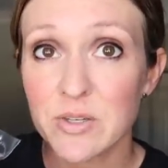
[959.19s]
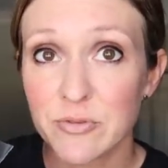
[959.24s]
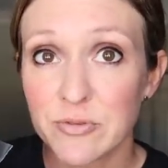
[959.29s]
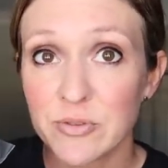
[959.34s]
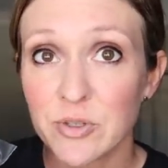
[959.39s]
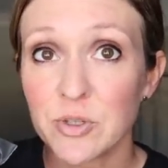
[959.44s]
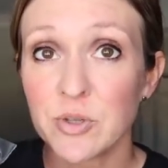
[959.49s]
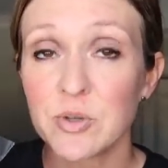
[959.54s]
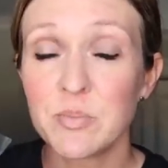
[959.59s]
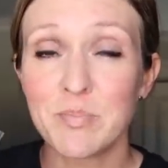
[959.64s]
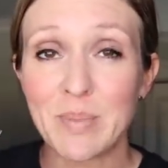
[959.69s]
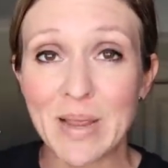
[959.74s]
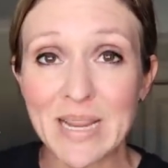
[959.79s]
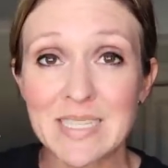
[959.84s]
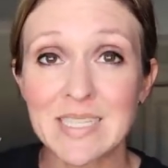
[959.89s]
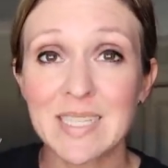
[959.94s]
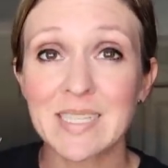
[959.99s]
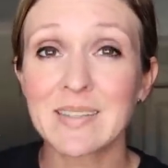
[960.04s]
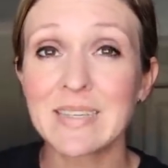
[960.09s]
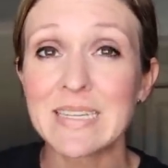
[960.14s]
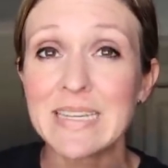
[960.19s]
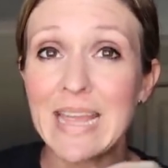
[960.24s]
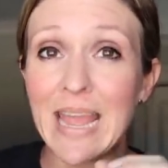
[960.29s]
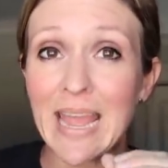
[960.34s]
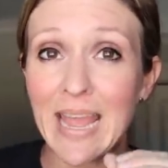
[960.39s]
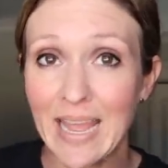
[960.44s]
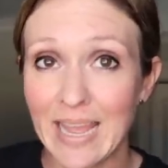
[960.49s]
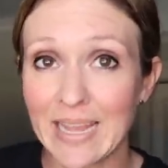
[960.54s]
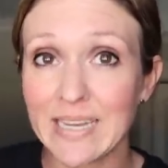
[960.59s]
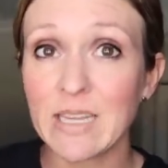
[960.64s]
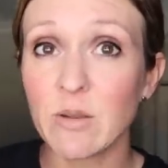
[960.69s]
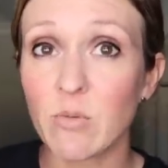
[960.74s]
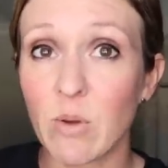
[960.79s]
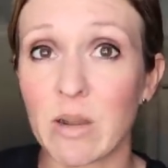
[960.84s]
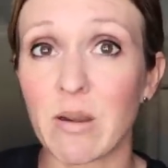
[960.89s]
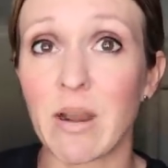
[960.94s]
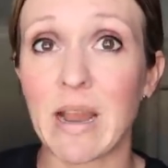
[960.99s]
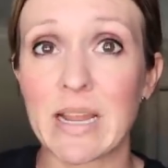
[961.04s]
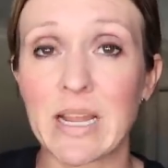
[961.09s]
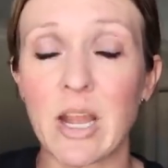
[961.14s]
food basically
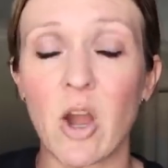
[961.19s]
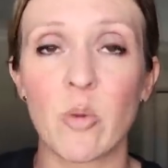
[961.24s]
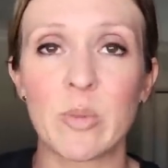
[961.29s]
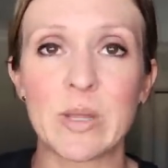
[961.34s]
anywhere I go